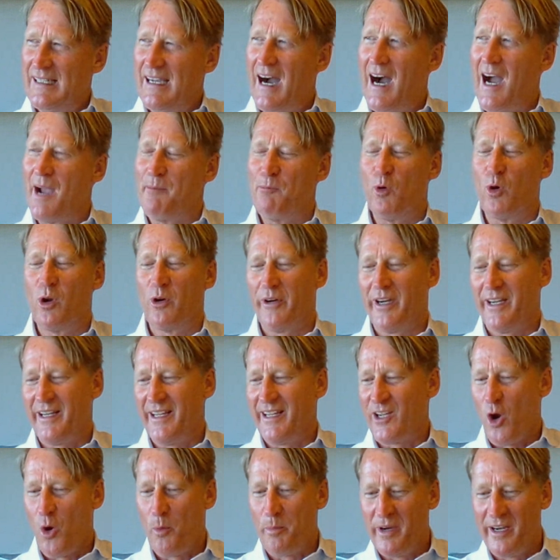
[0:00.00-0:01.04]
I'm already
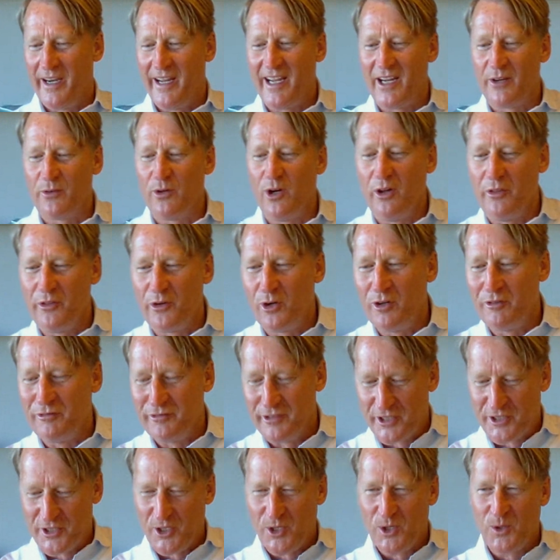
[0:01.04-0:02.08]
in Copenhagen rather
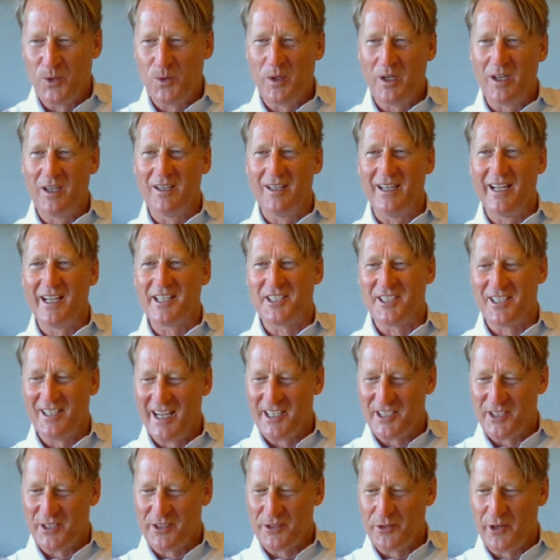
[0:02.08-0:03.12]
often. So
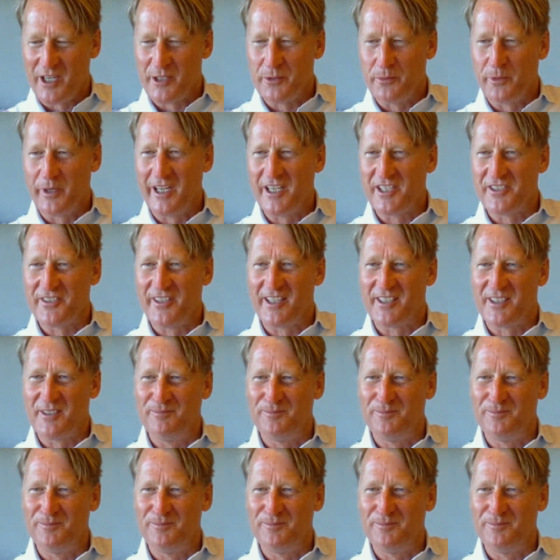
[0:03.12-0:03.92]
let's try to arrange that.